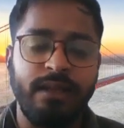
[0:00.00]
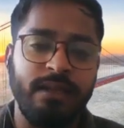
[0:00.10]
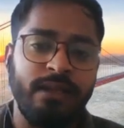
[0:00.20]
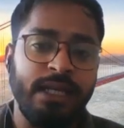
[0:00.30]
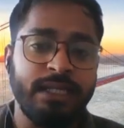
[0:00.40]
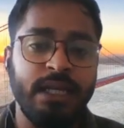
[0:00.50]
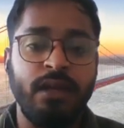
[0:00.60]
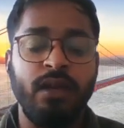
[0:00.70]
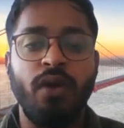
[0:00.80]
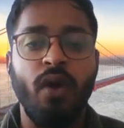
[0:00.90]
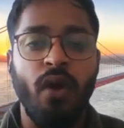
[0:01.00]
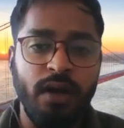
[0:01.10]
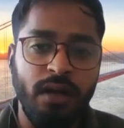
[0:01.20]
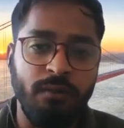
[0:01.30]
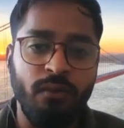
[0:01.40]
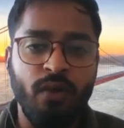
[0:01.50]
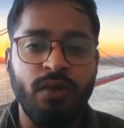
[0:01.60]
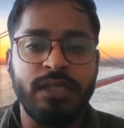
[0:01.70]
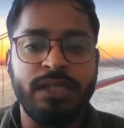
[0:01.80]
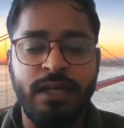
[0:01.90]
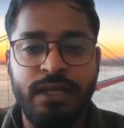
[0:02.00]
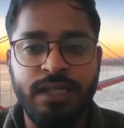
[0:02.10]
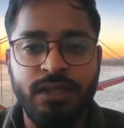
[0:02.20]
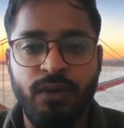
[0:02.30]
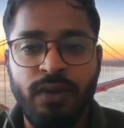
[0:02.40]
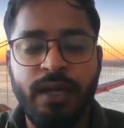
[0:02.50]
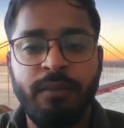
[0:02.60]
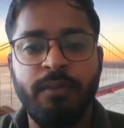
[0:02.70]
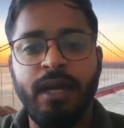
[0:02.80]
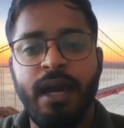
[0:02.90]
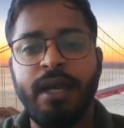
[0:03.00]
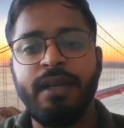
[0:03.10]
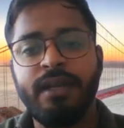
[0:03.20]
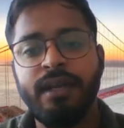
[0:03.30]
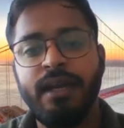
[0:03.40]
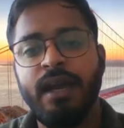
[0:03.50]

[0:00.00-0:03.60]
there is a lot more studies going behind